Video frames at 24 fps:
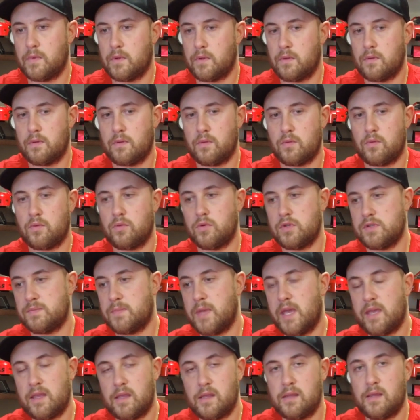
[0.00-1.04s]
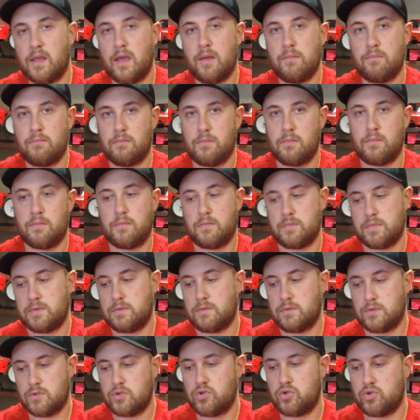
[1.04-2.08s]
who is making them
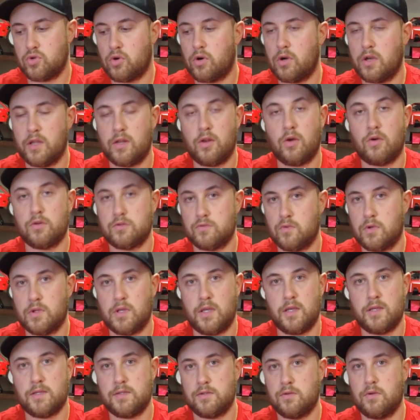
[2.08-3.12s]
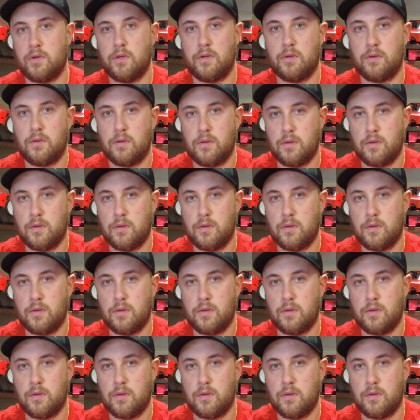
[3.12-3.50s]
surely knows what he's doing.